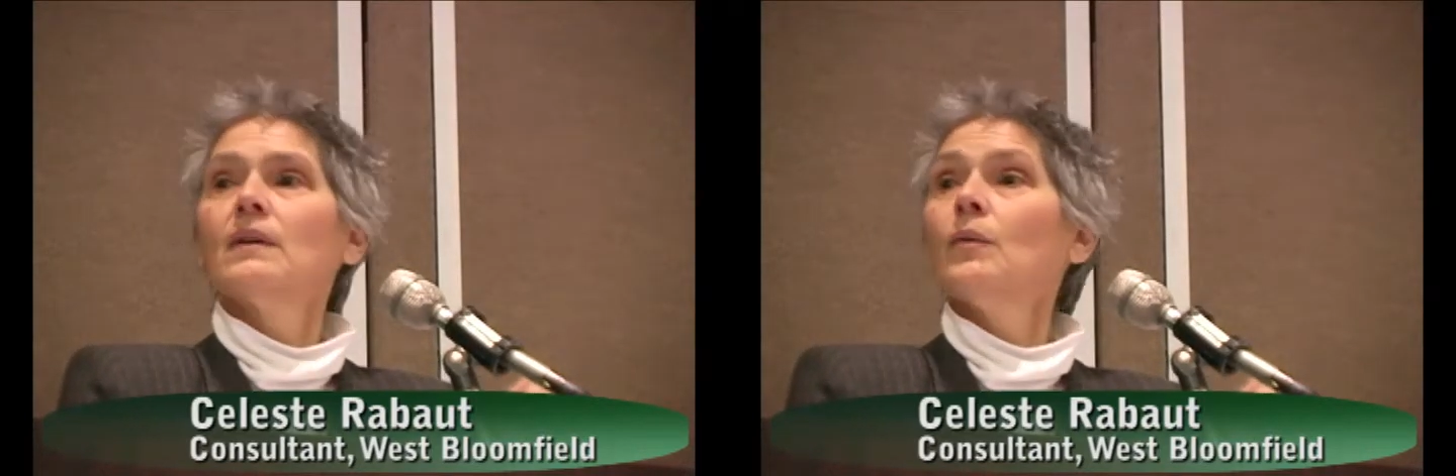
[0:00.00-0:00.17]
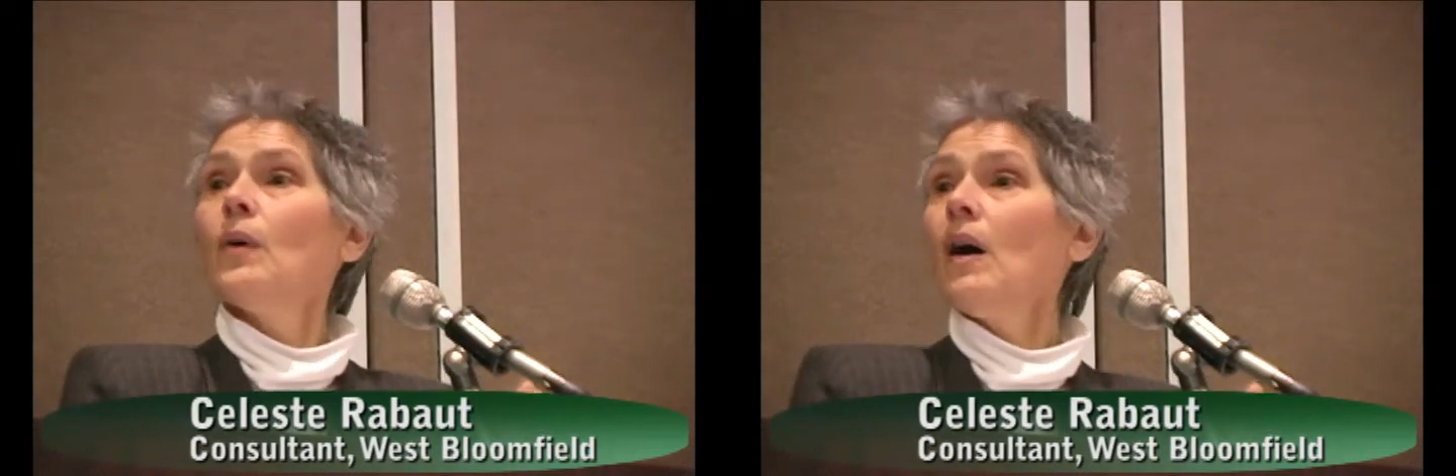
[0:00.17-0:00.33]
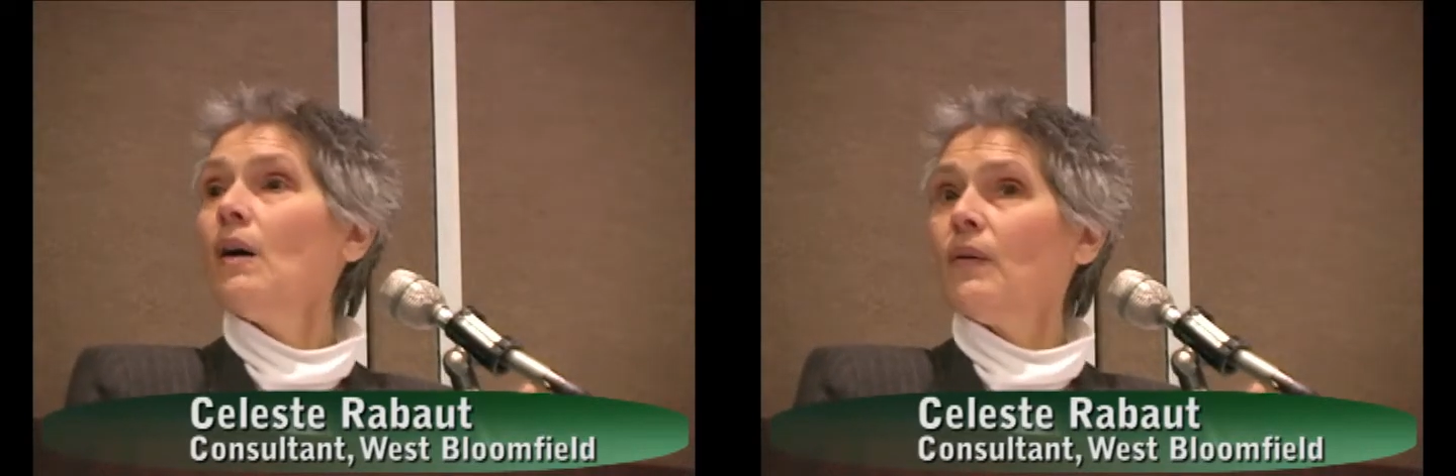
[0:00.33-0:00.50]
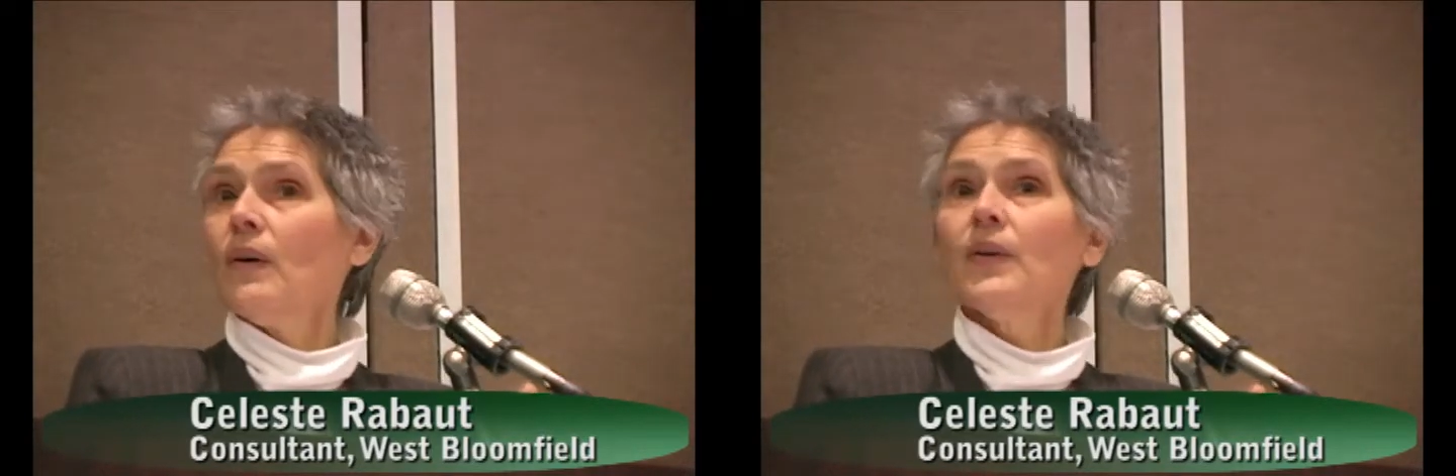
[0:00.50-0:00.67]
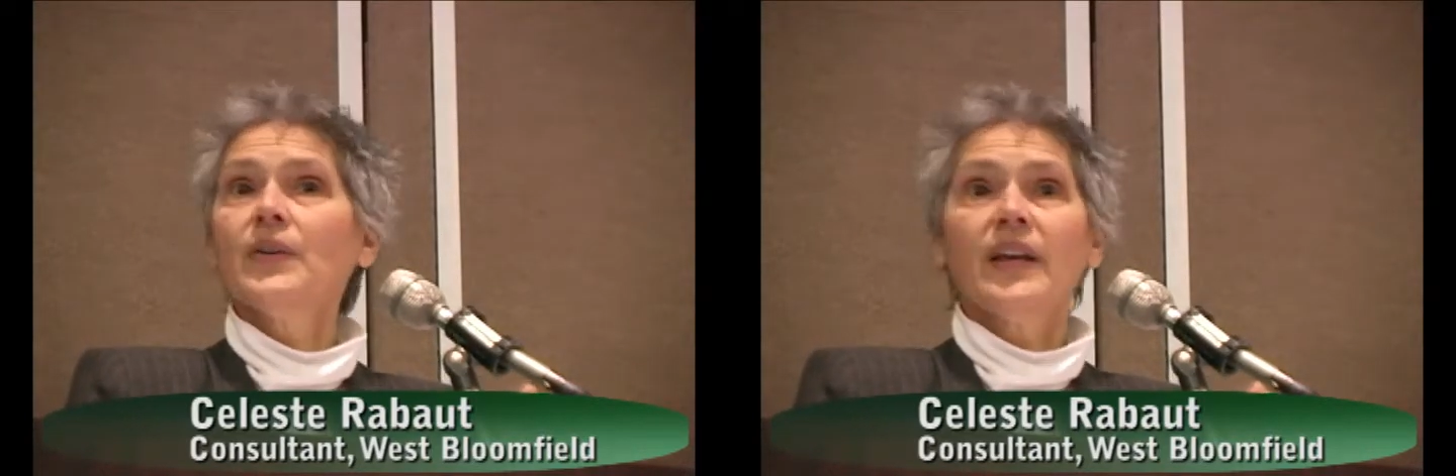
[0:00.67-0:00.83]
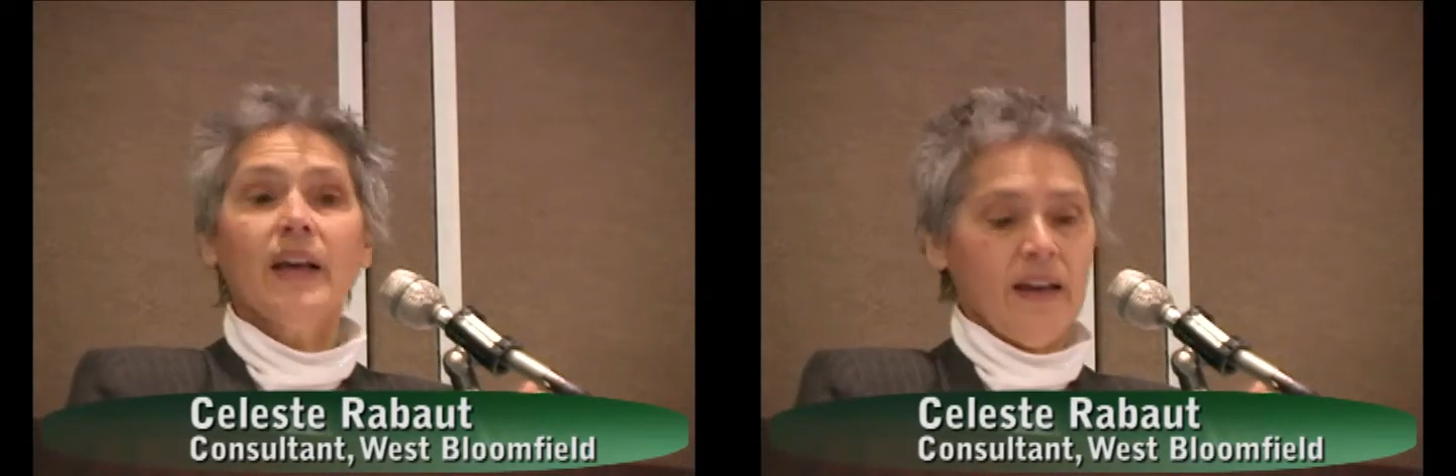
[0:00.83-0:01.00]
Whoa,
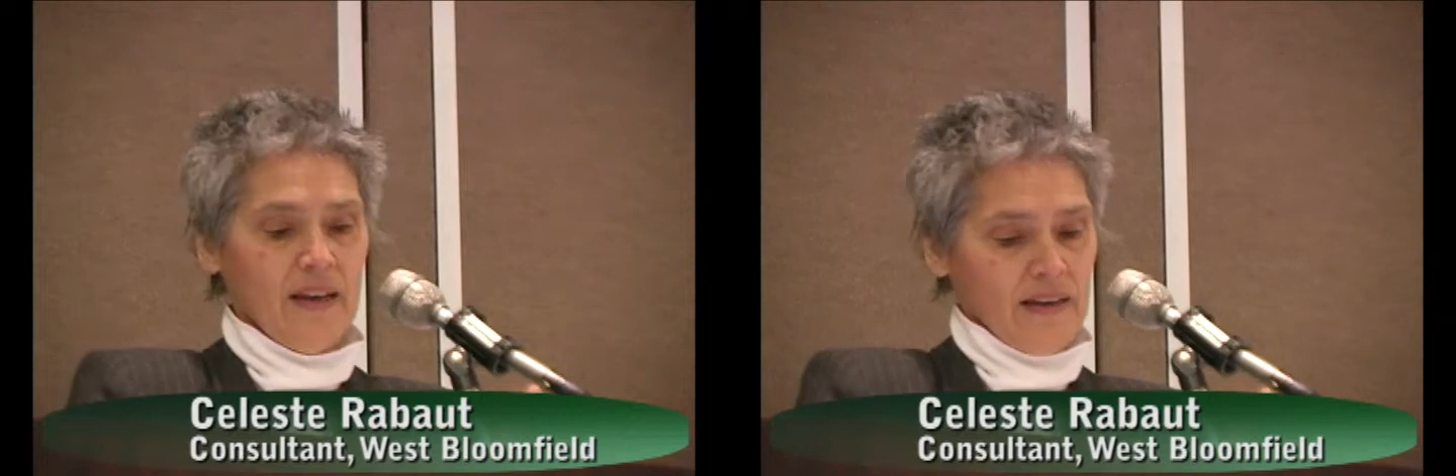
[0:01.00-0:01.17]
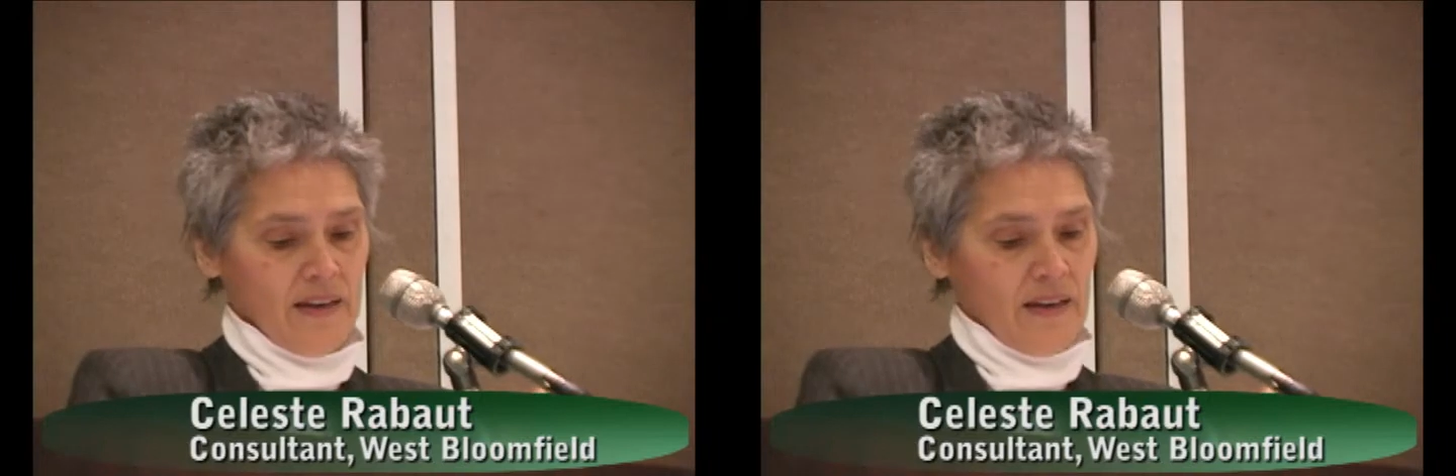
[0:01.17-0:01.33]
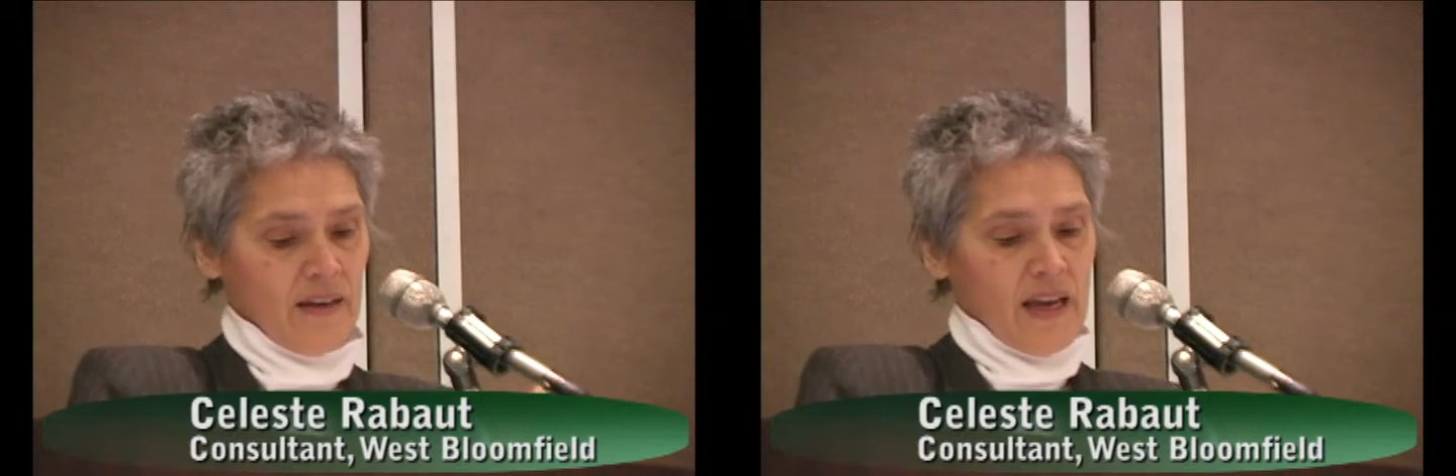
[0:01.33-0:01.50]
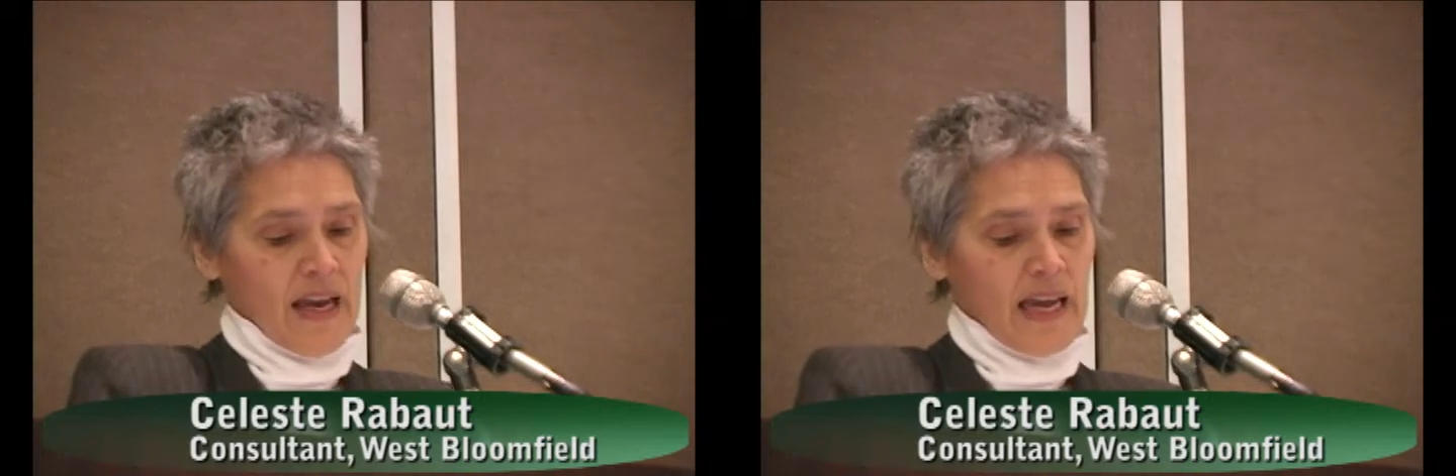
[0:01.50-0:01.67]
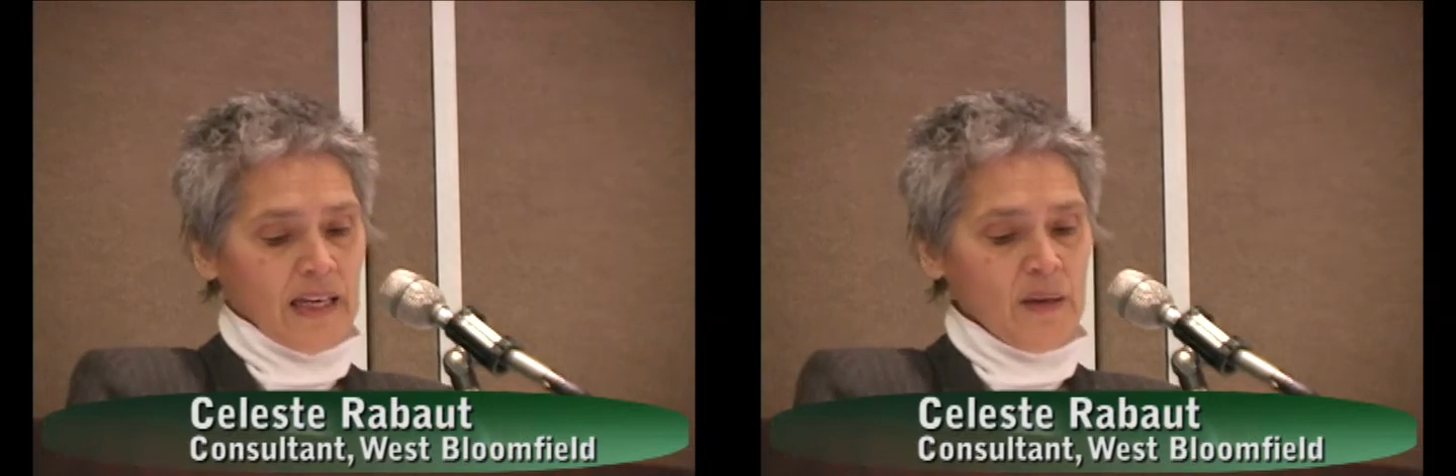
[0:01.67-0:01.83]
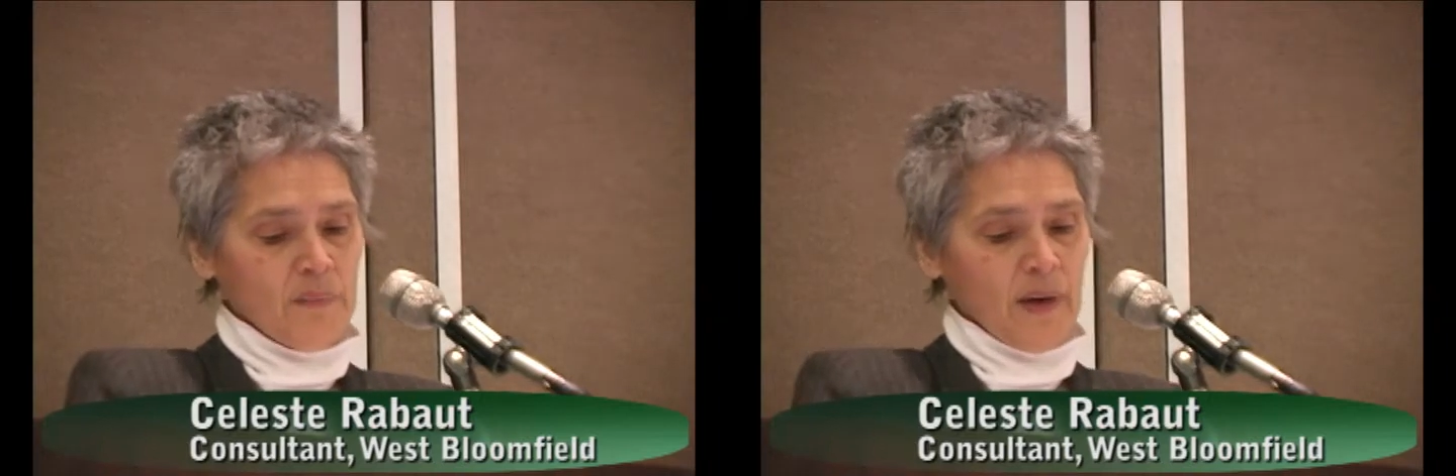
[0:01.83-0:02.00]
okay.
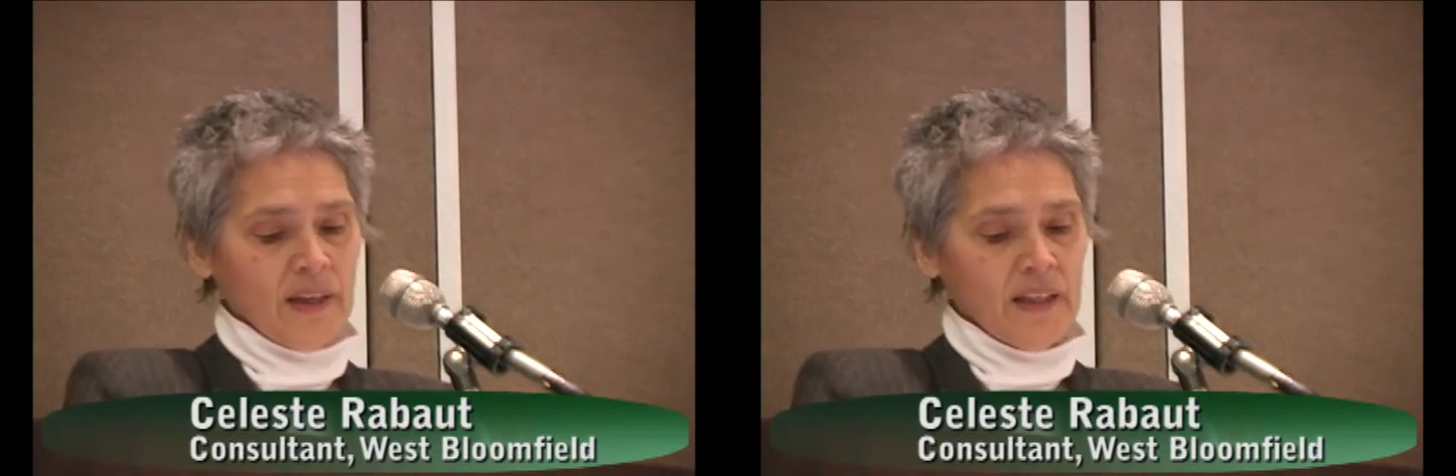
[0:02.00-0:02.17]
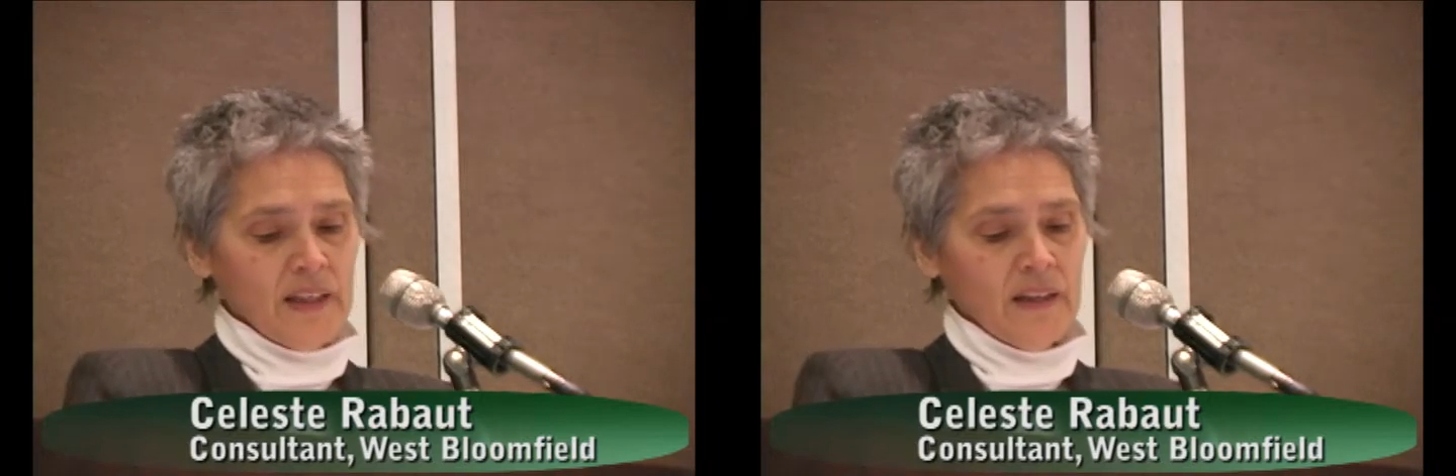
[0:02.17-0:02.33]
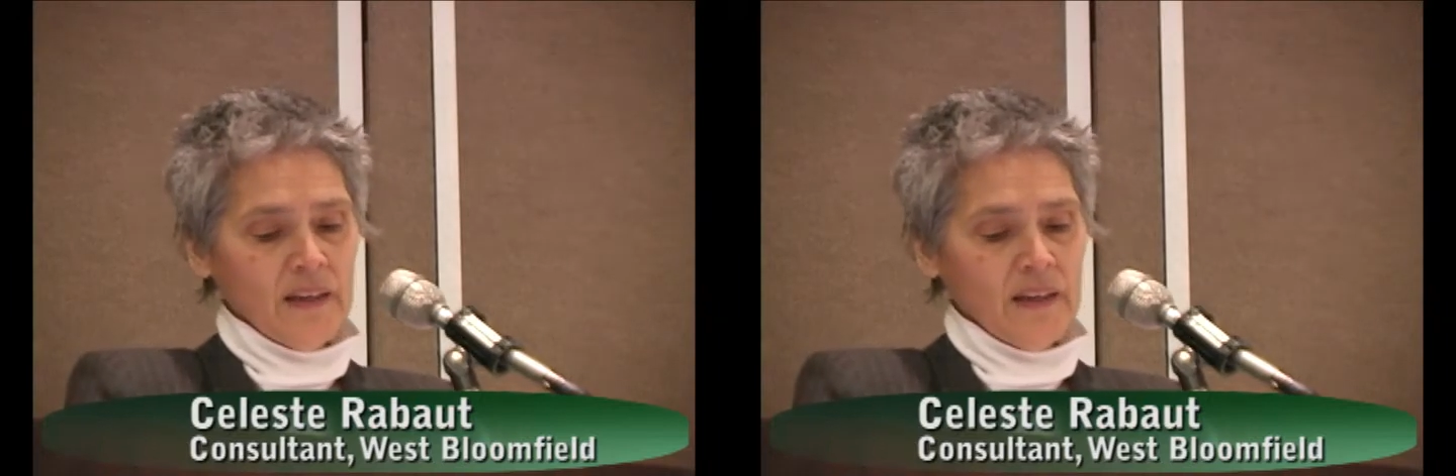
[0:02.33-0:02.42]
Anybody